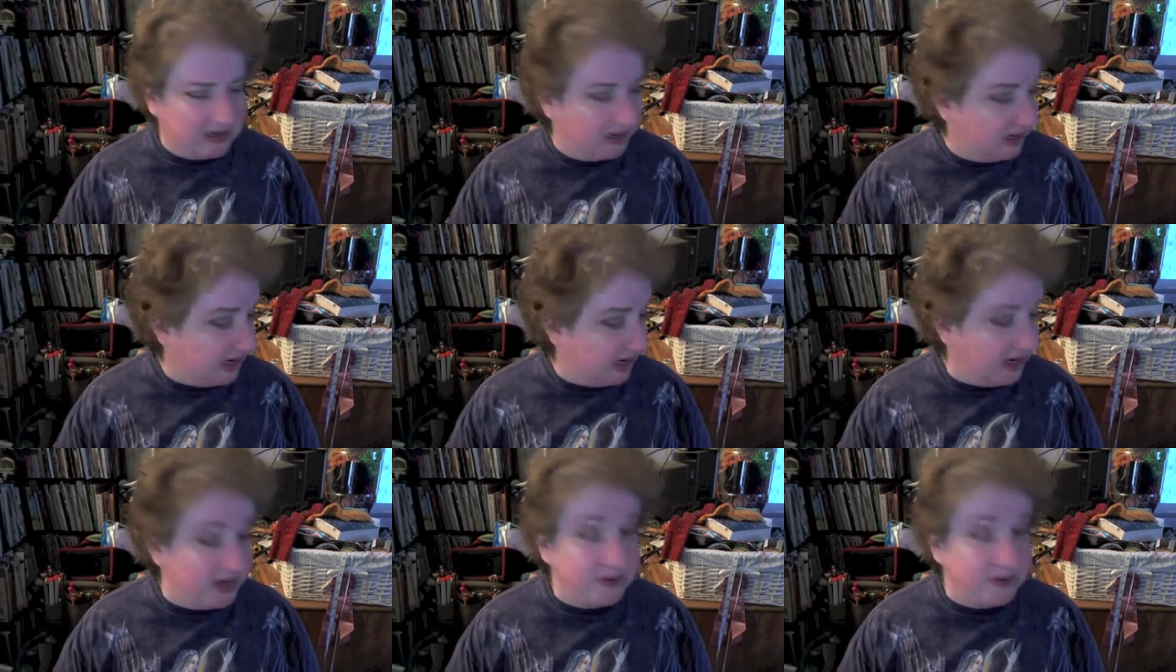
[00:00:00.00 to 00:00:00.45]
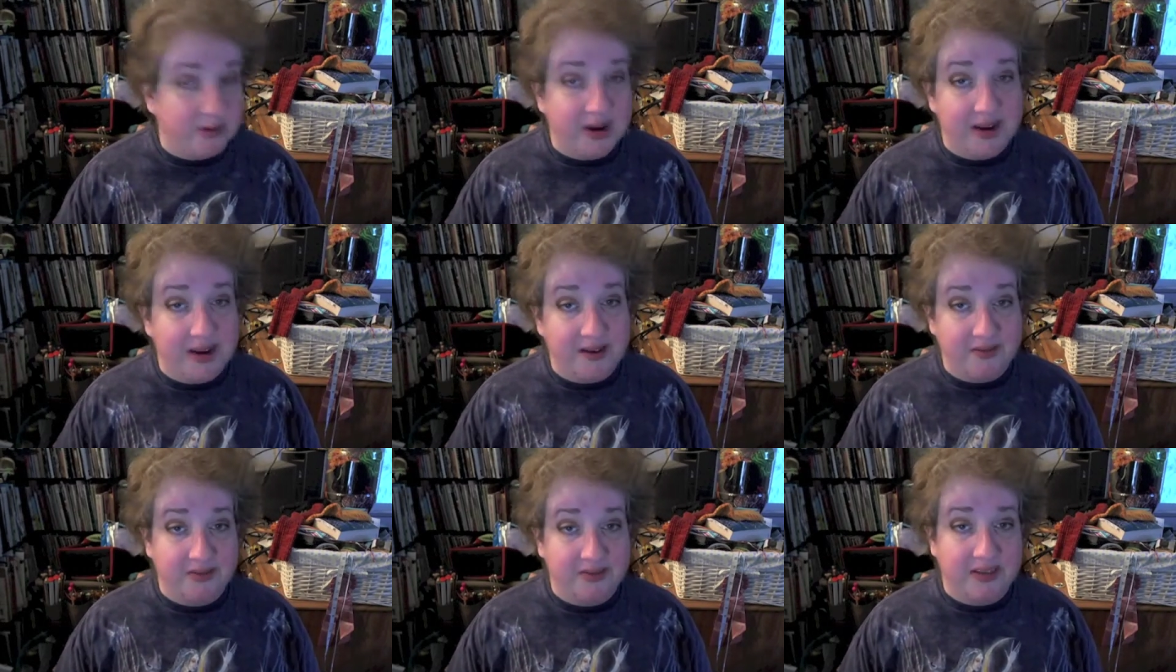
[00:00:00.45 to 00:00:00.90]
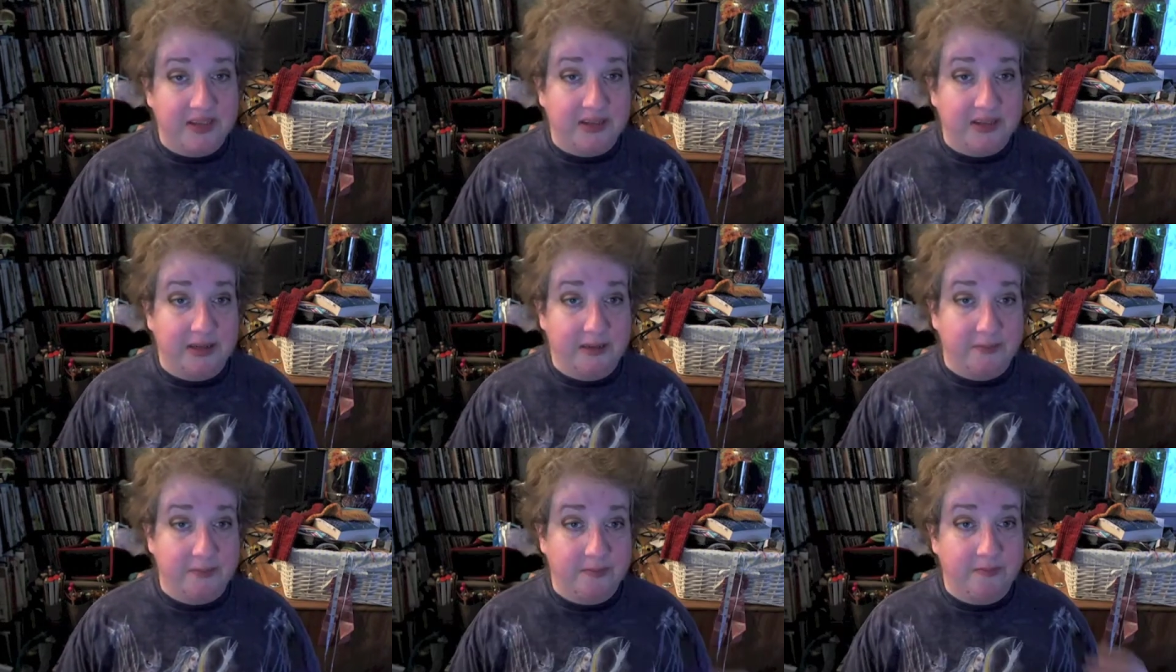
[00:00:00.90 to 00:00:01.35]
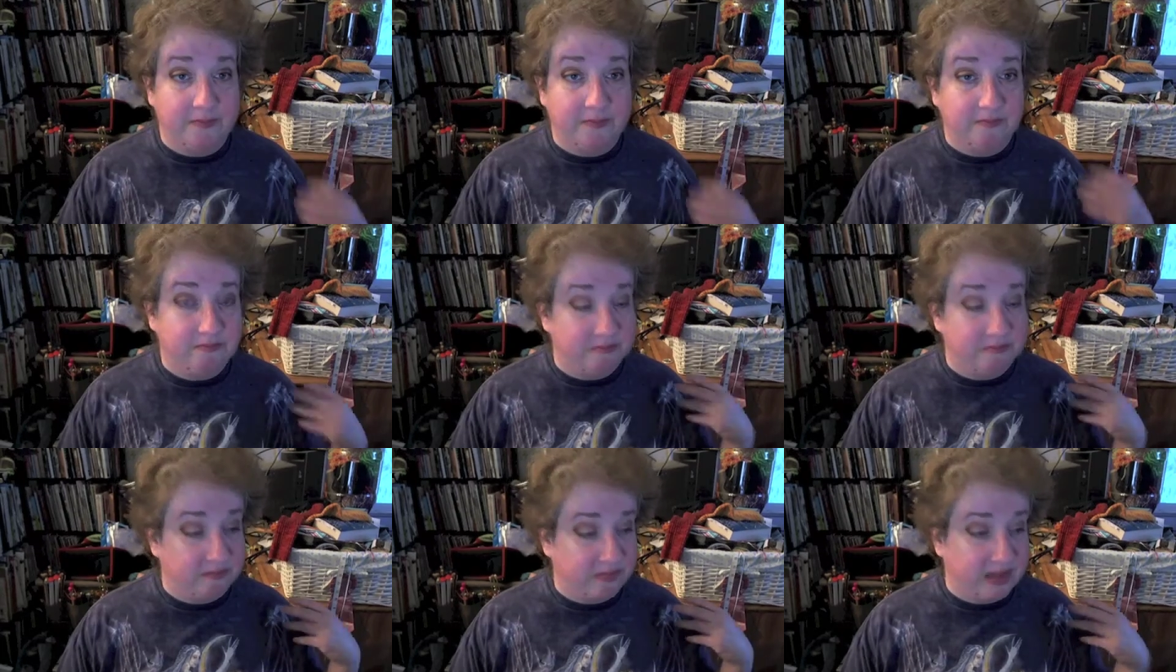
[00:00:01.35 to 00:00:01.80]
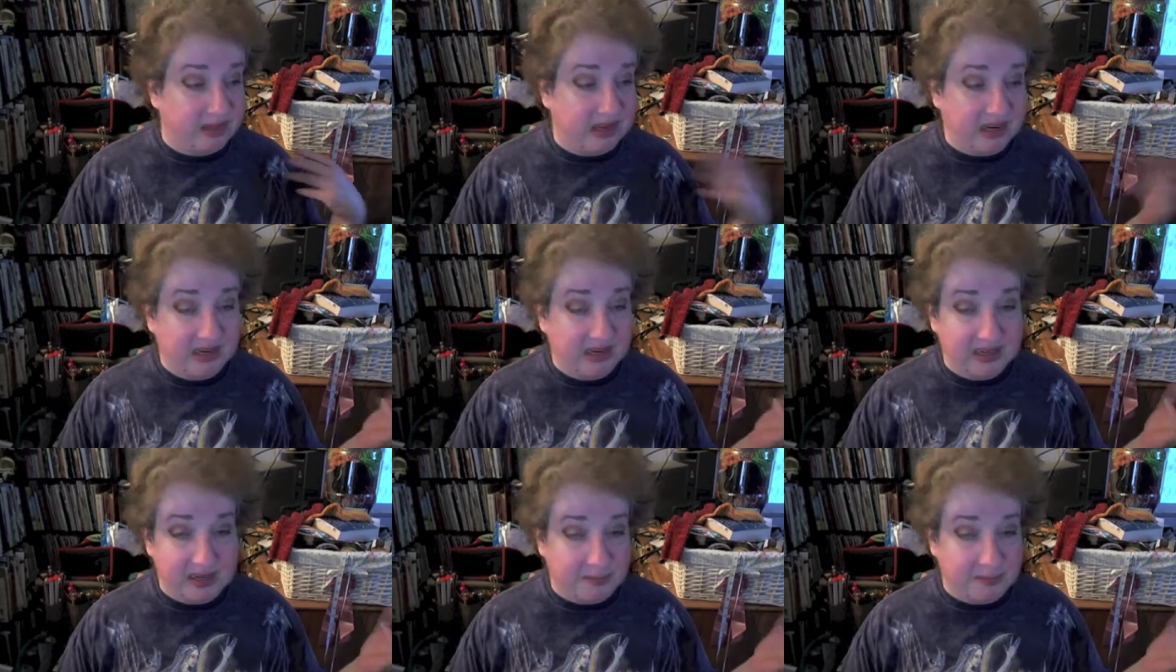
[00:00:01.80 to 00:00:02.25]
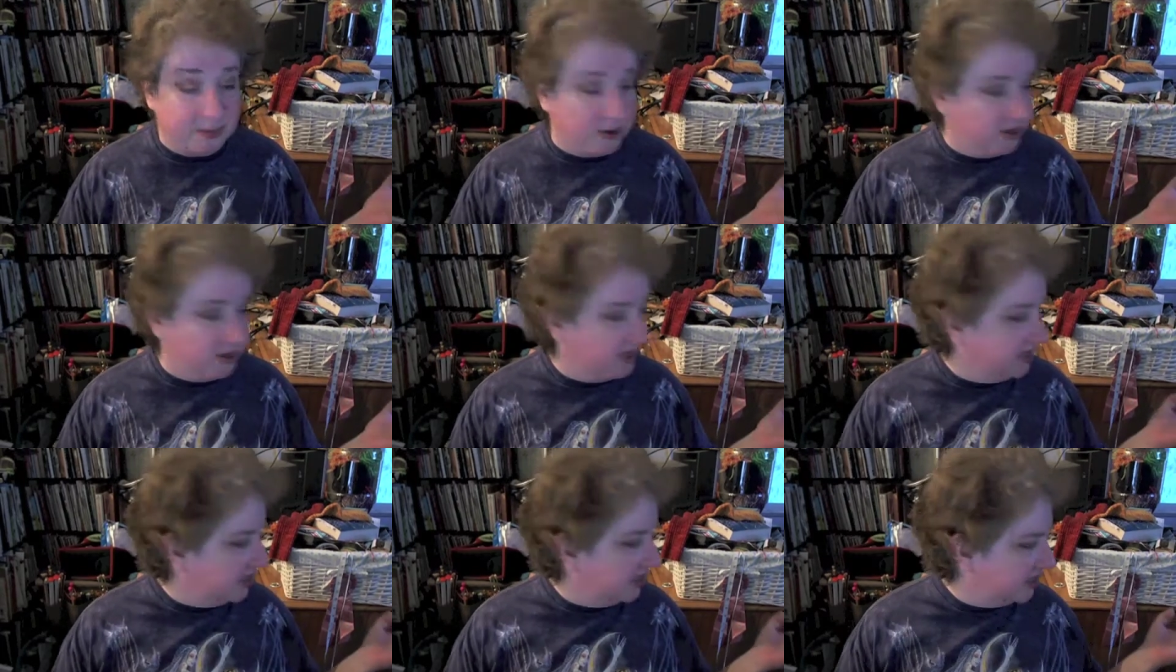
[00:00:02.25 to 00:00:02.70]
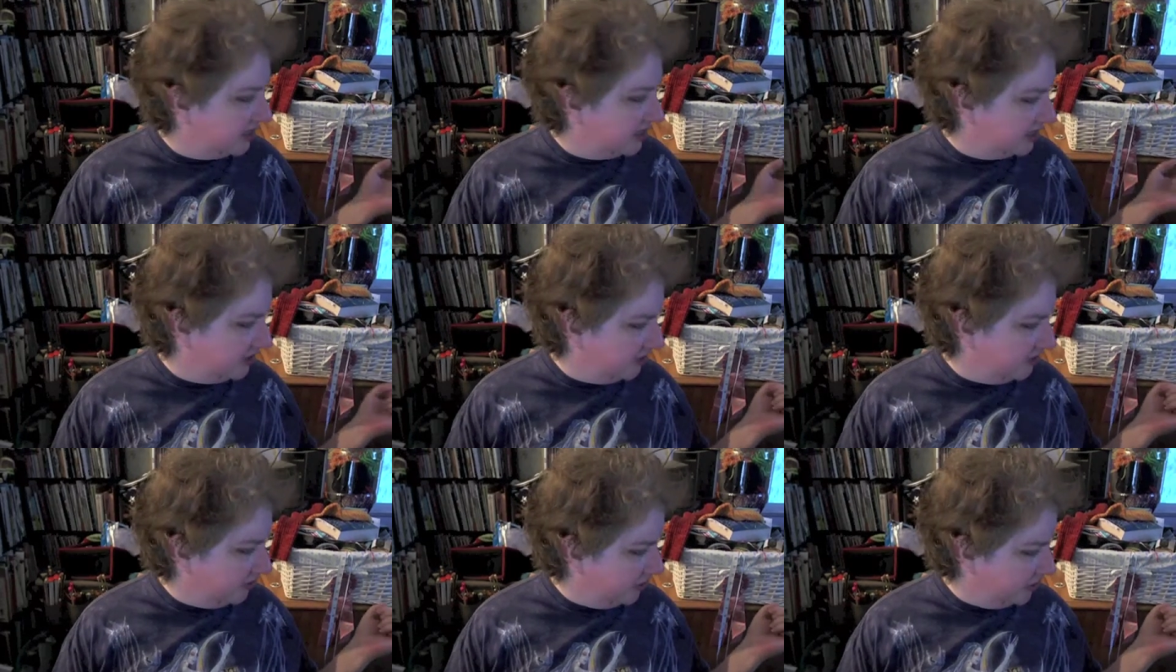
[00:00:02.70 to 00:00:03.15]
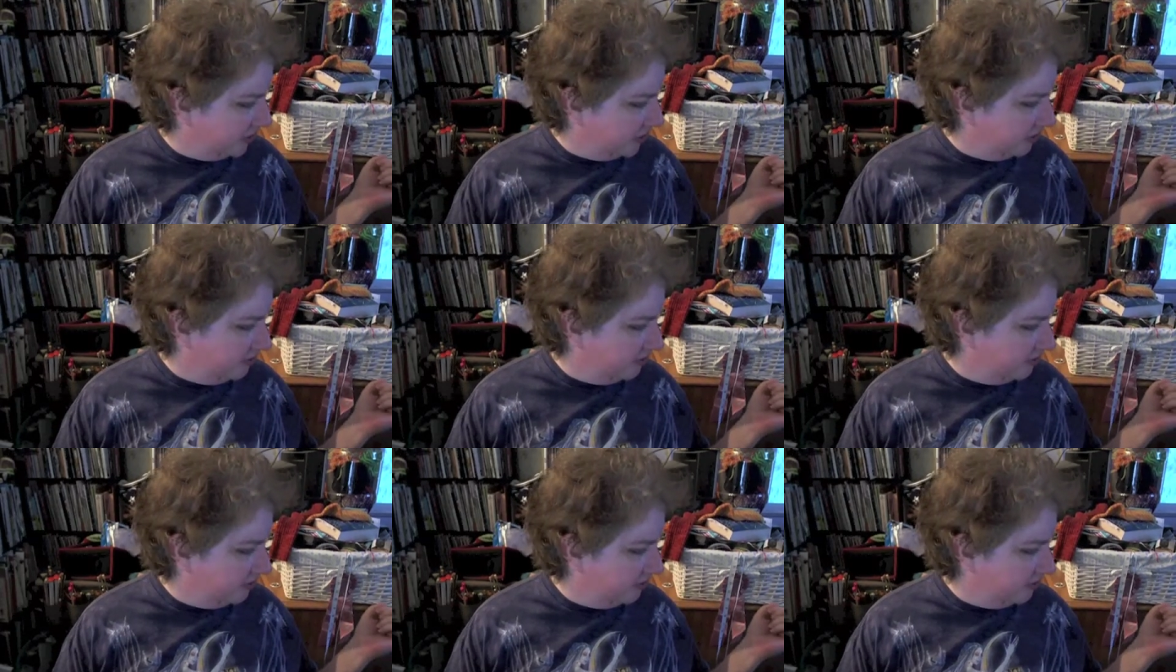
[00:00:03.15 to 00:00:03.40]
I do have some things I purchased, although